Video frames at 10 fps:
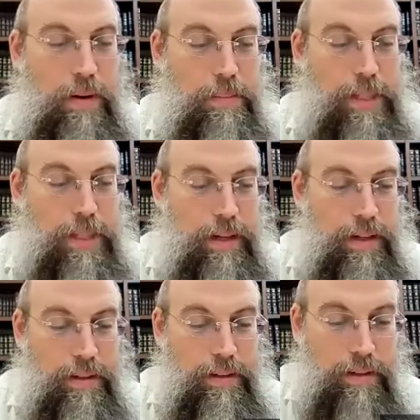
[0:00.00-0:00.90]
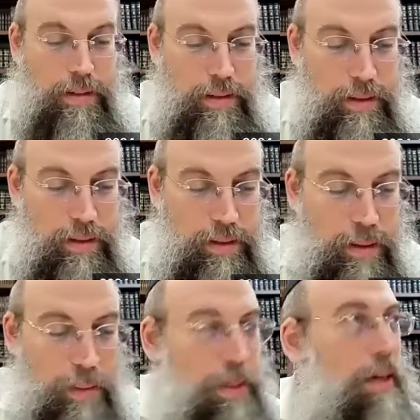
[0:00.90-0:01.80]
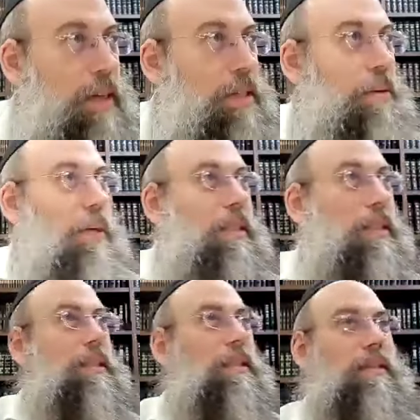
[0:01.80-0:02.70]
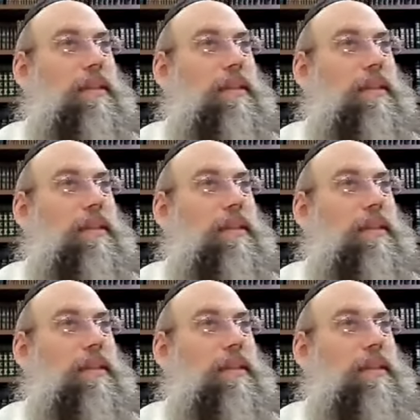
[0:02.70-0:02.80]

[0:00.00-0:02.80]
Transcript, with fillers: Abzera. Zera has a question.